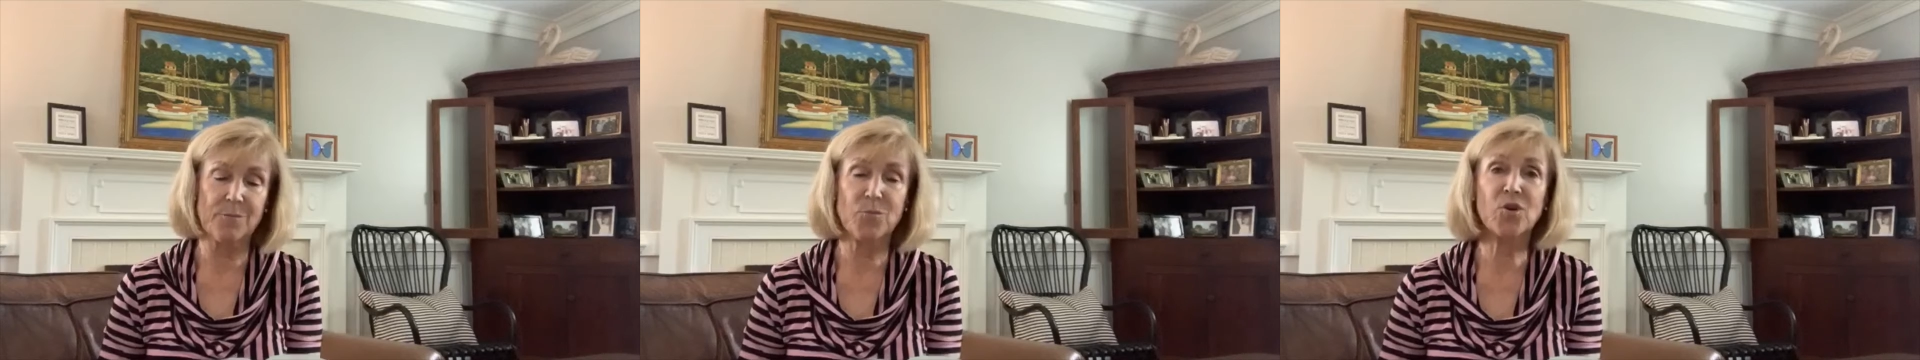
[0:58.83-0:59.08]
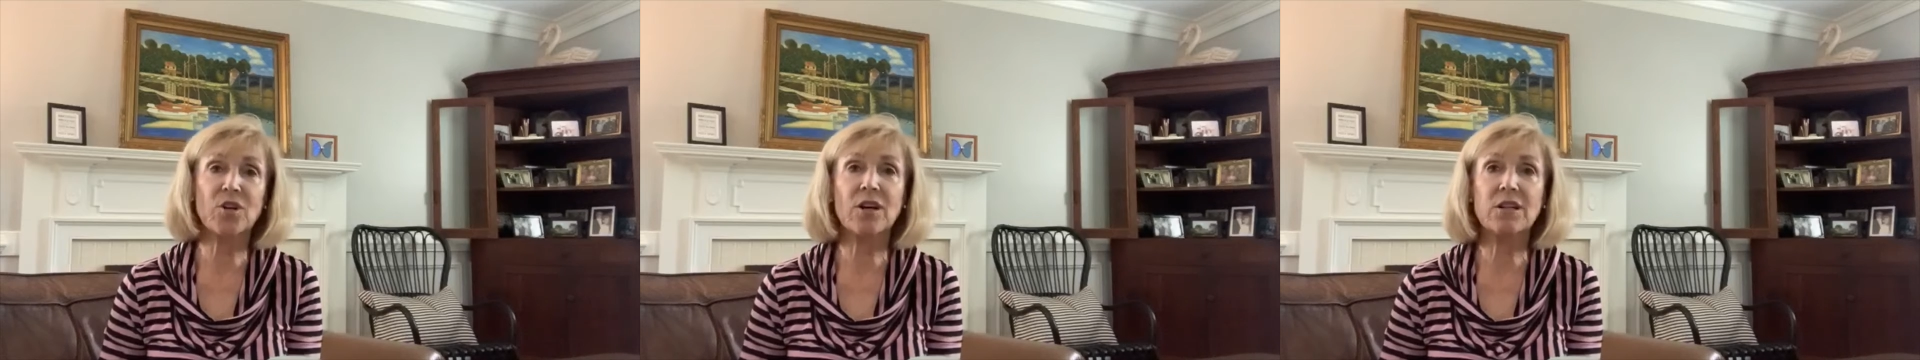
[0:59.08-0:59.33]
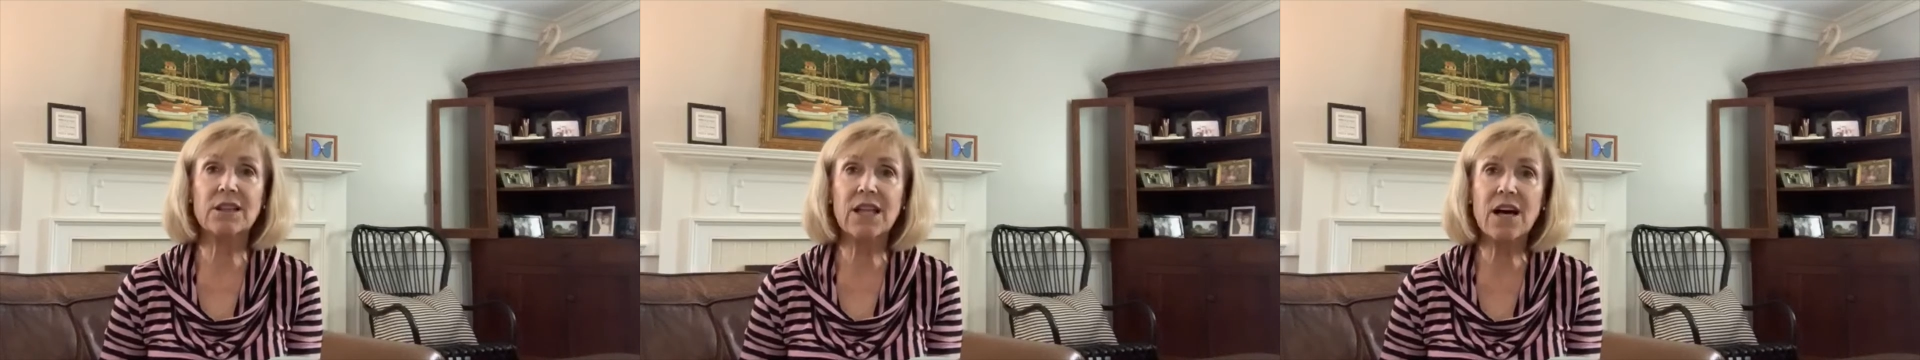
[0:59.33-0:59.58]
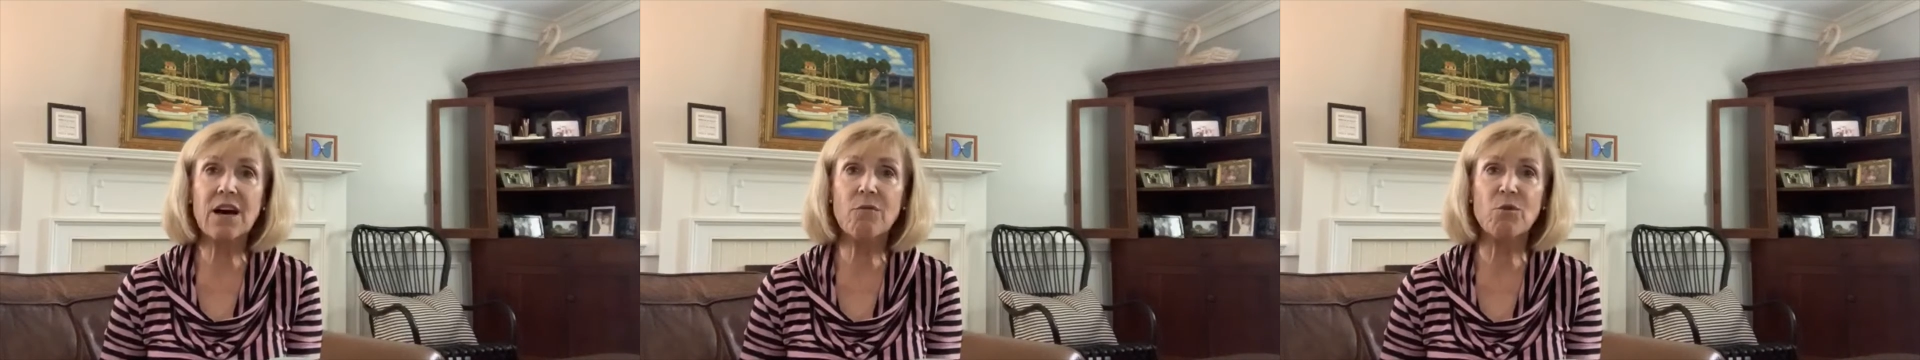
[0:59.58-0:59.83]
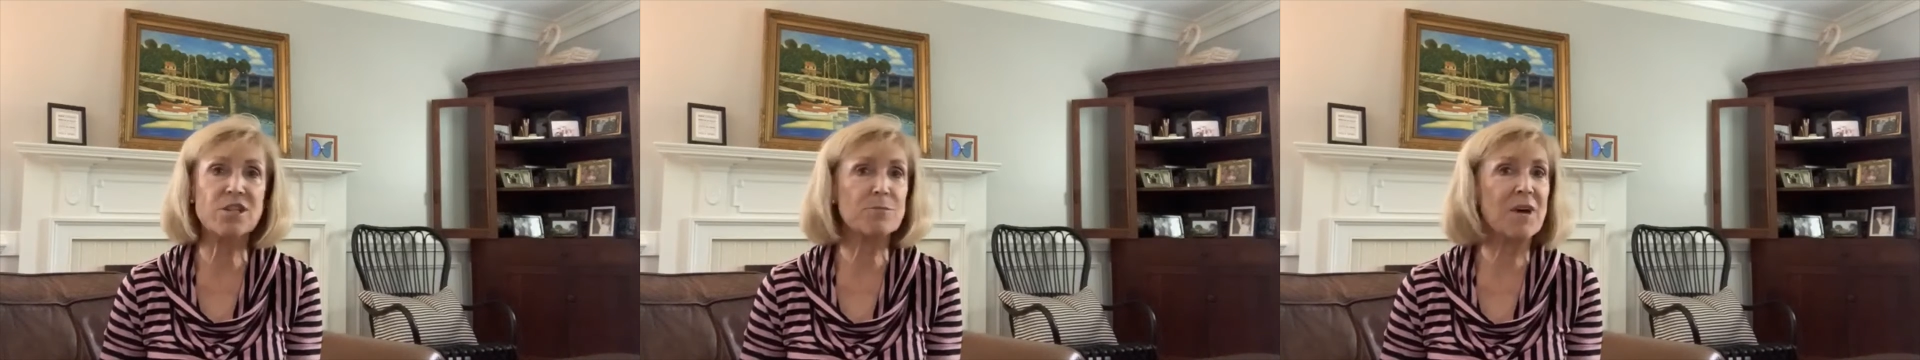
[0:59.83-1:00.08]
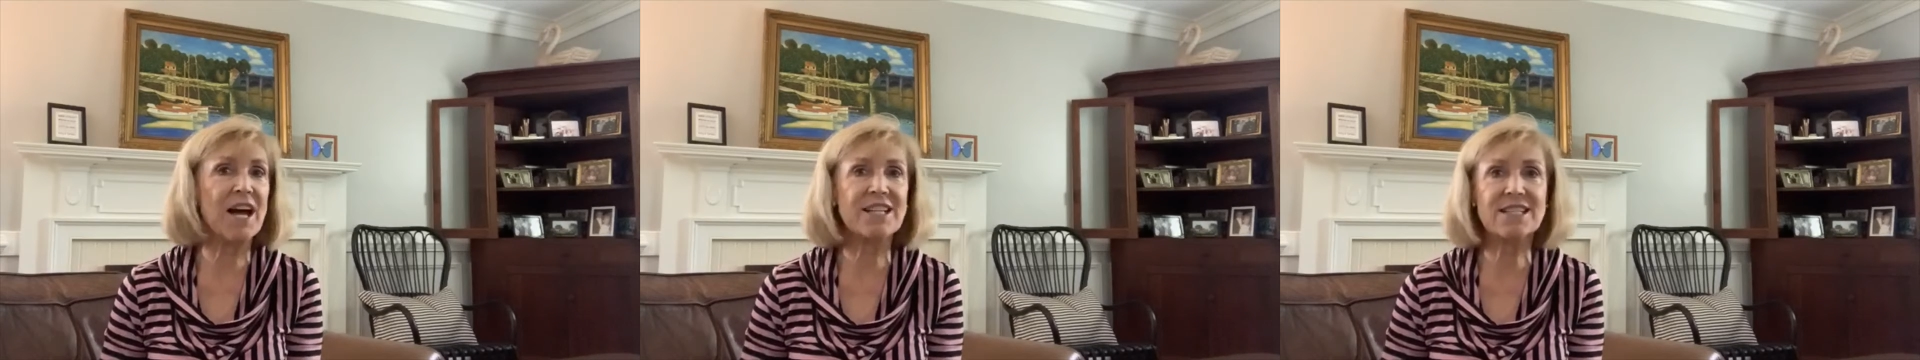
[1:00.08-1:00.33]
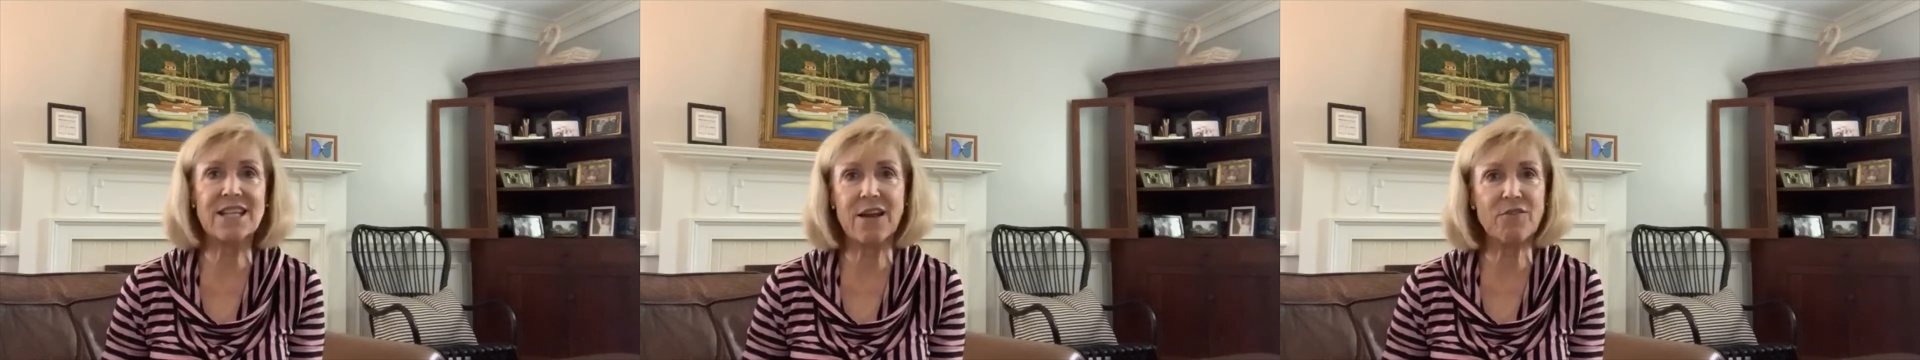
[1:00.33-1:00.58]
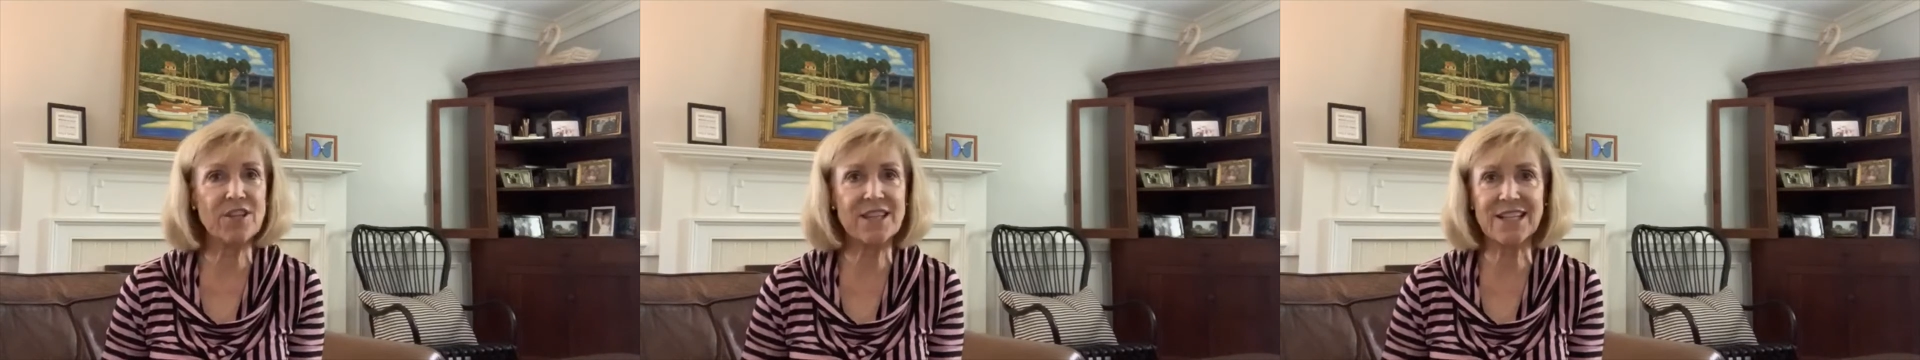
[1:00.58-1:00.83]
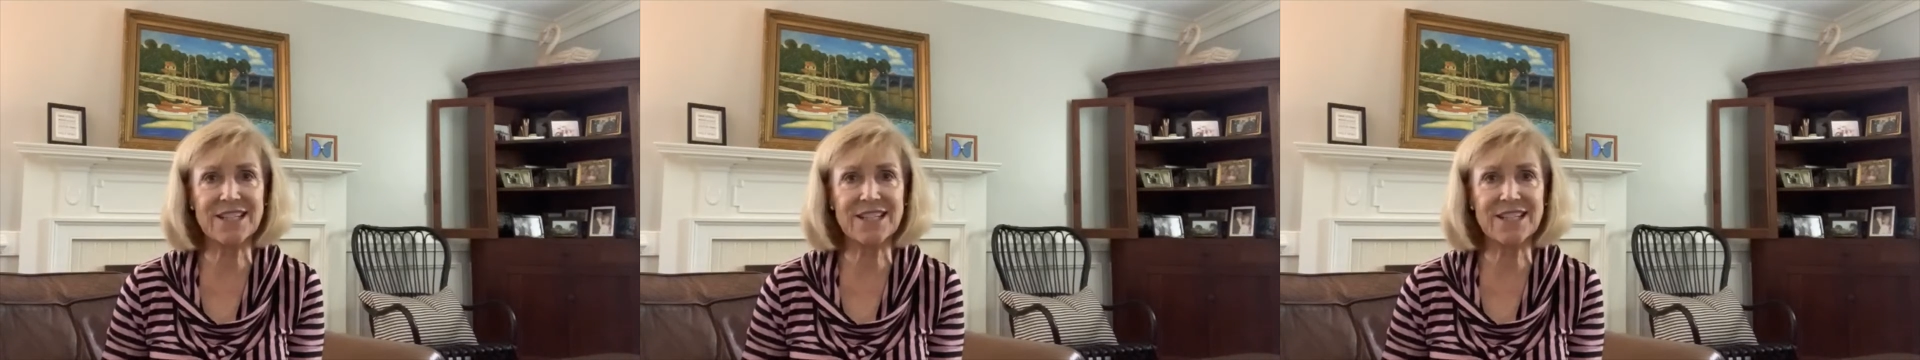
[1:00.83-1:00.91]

put on love, which binds everything